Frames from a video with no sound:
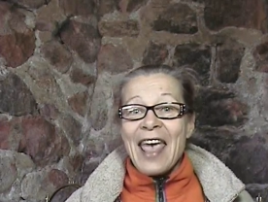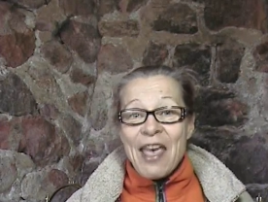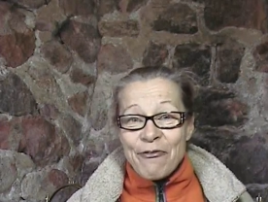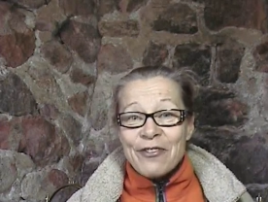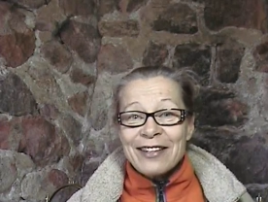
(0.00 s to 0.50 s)

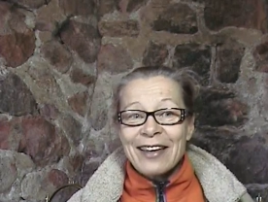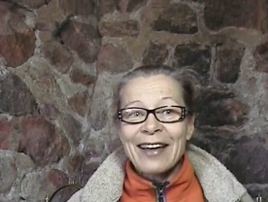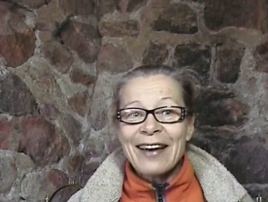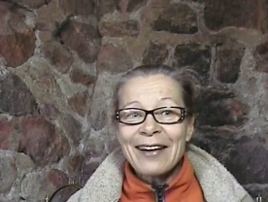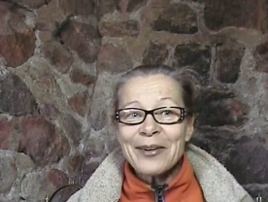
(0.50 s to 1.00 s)
If it
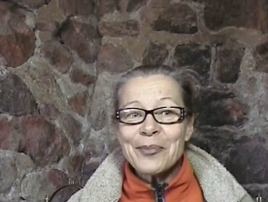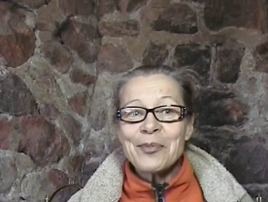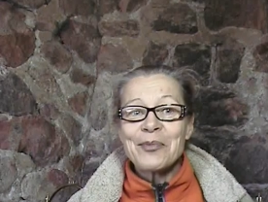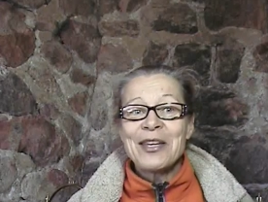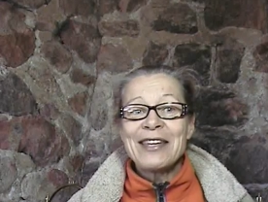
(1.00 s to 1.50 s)
can
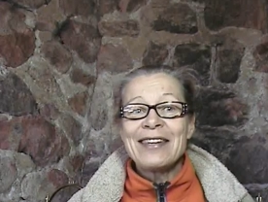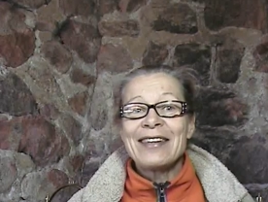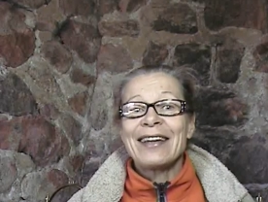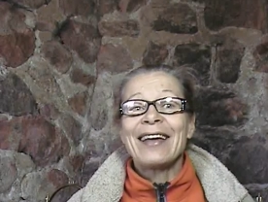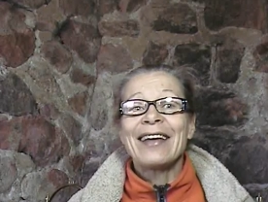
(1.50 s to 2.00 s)
help
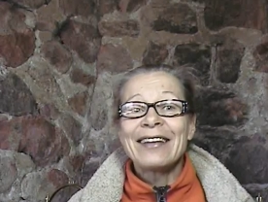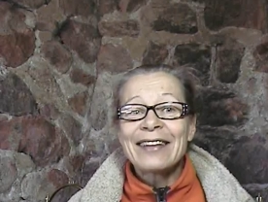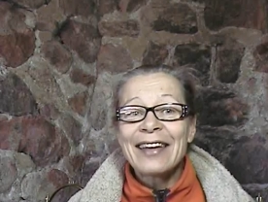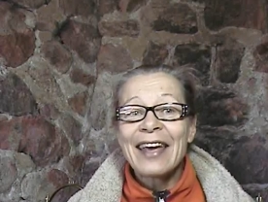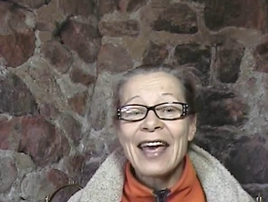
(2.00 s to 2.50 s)
me,
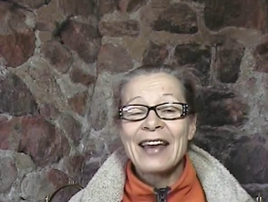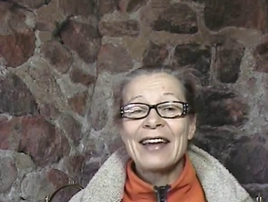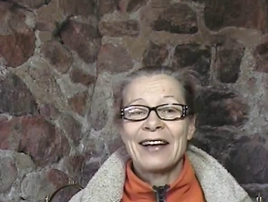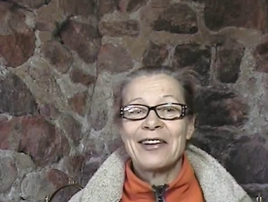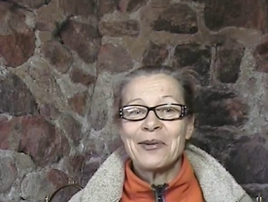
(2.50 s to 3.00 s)
it can
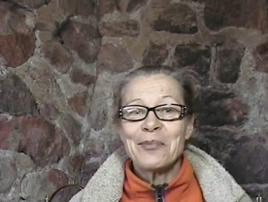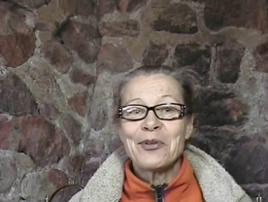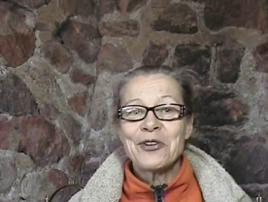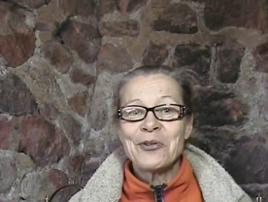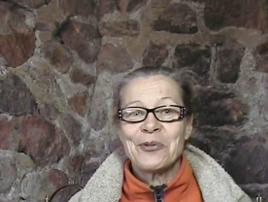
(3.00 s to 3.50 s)
help
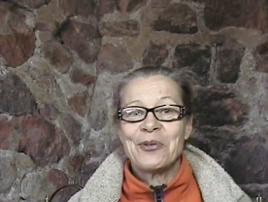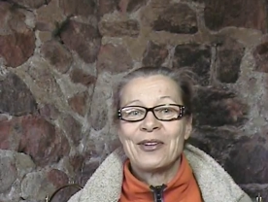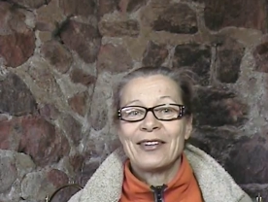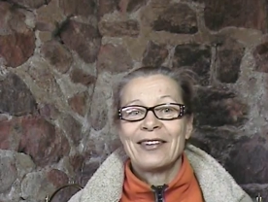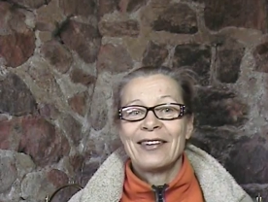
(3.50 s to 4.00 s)
you.
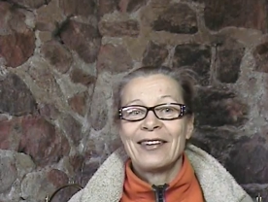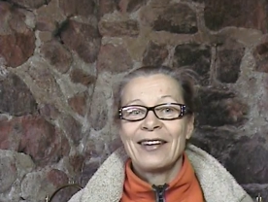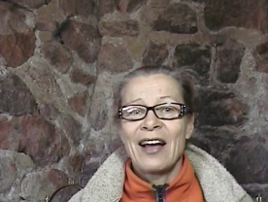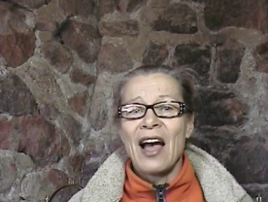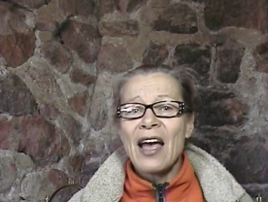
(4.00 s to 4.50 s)

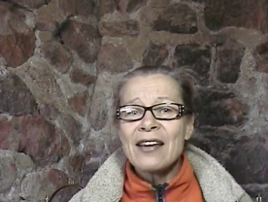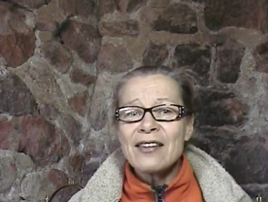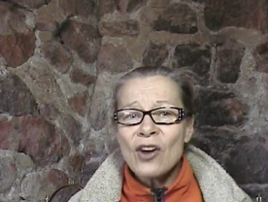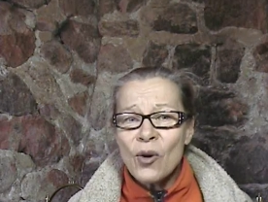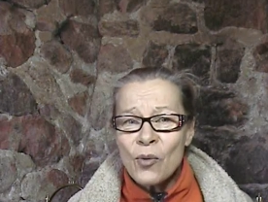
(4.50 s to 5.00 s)
I
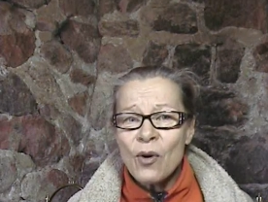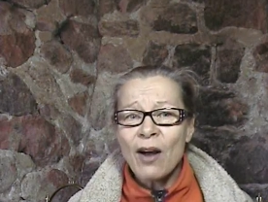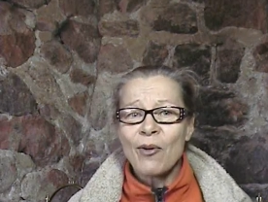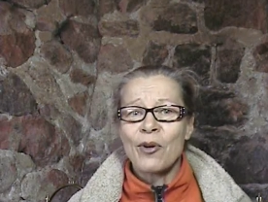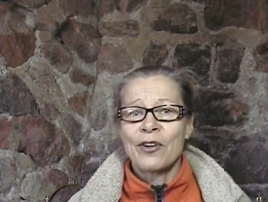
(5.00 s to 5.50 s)
know
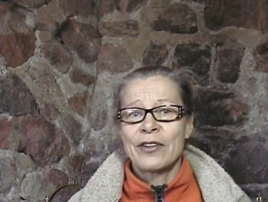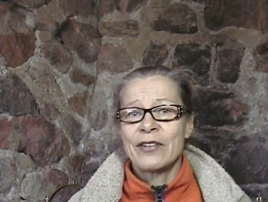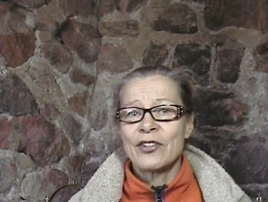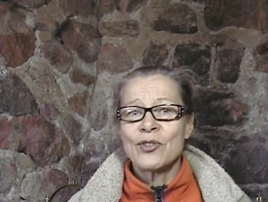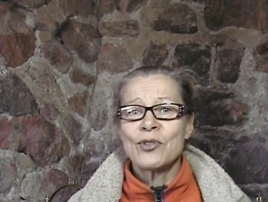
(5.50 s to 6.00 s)
how hard
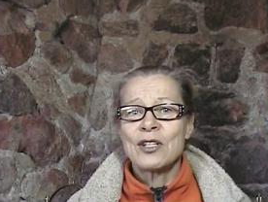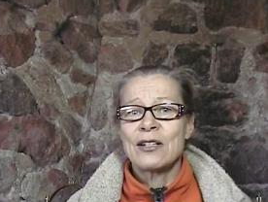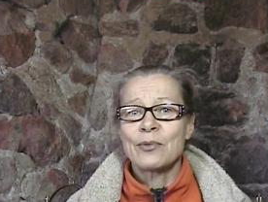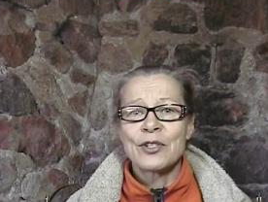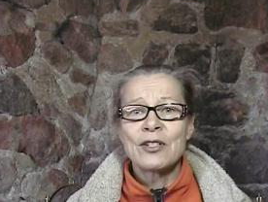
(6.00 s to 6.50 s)
it is to
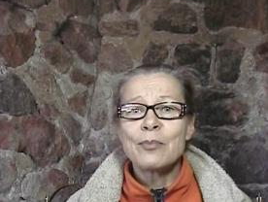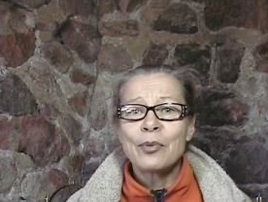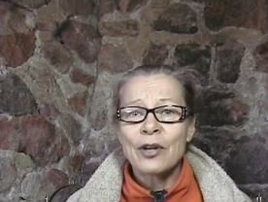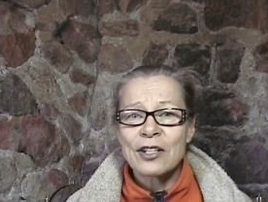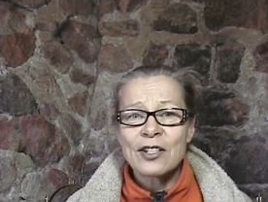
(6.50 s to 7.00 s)
deal with
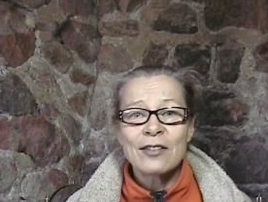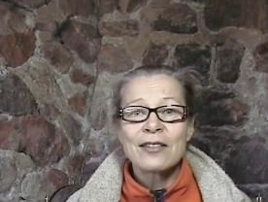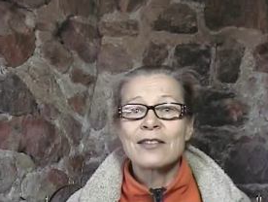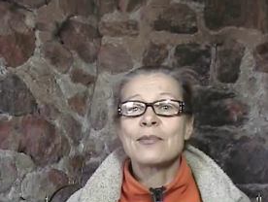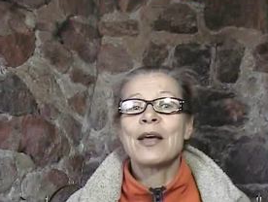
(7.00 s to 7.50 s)

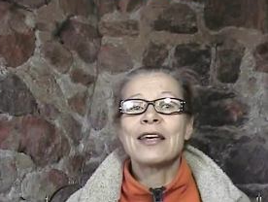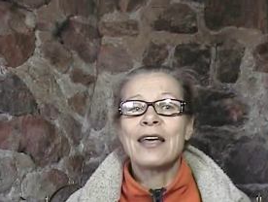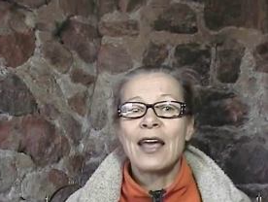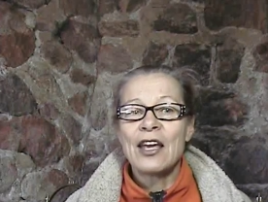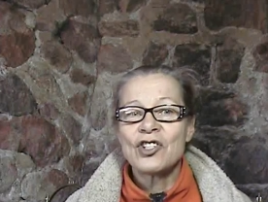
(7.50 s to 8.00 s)
depressions,
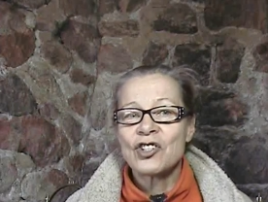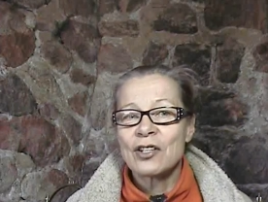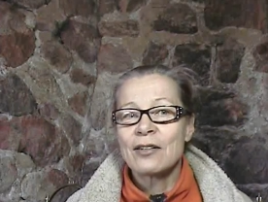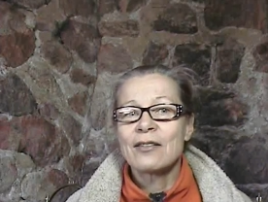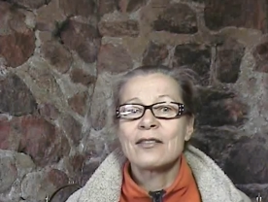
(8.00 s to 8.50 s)

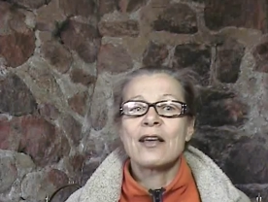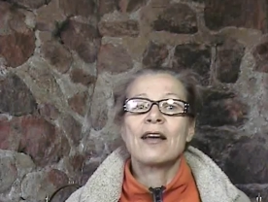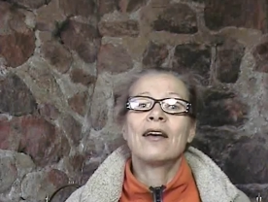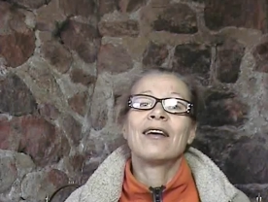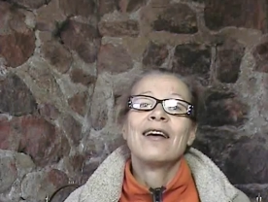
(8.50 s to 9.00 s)
medications, and